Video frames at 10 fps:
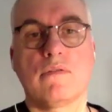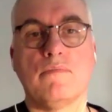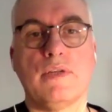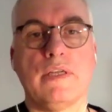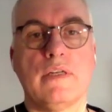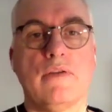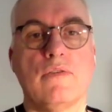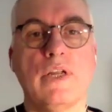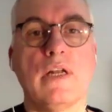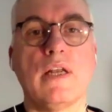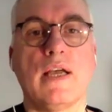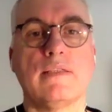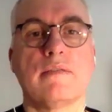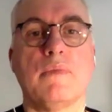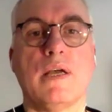completely
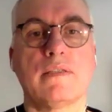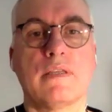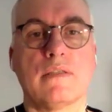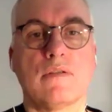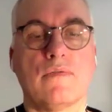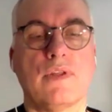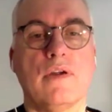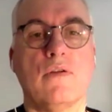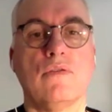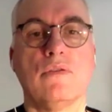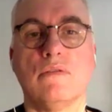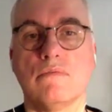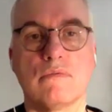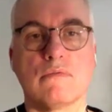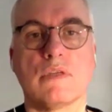realized masters of their own
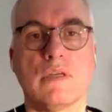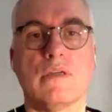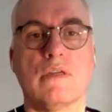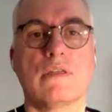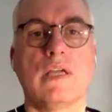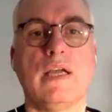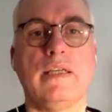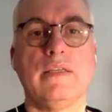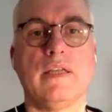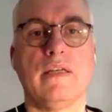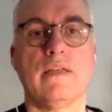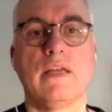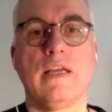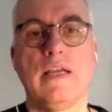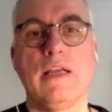kind. And
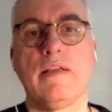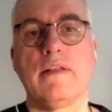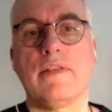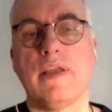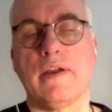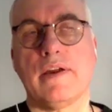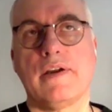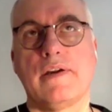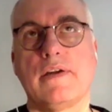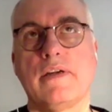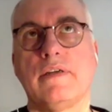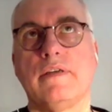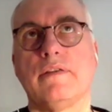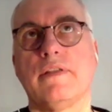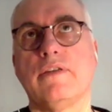they
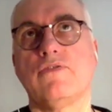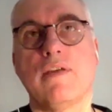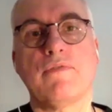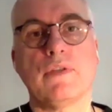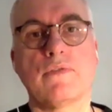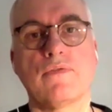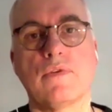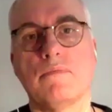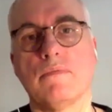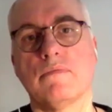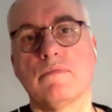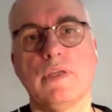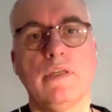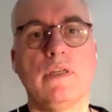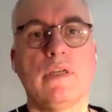traveled from
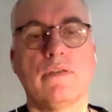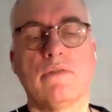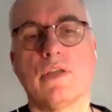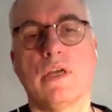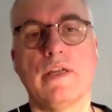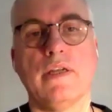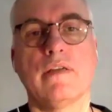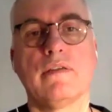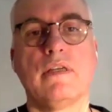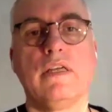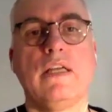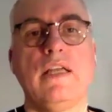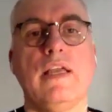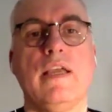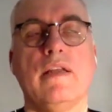India to China.
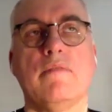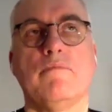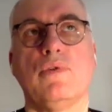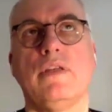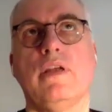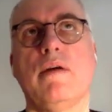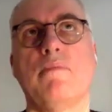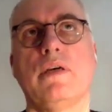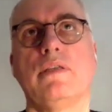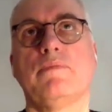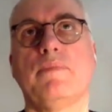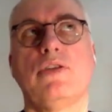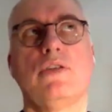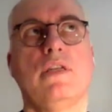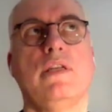And Bodhidharma
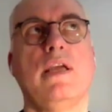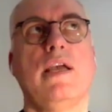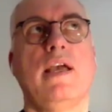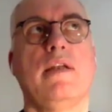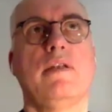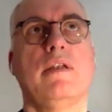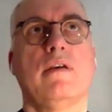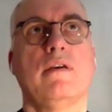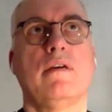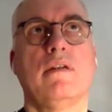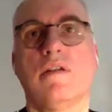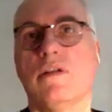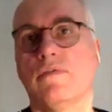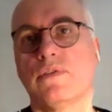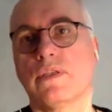especially had a
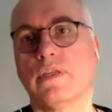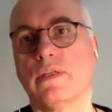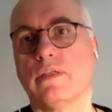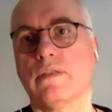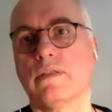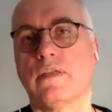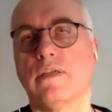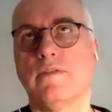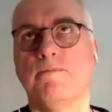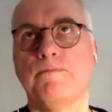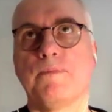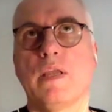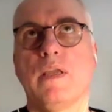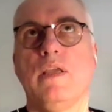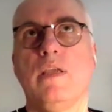lot of skills
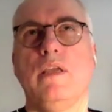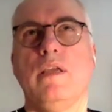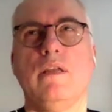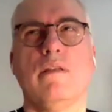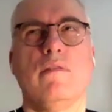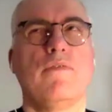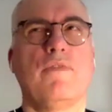in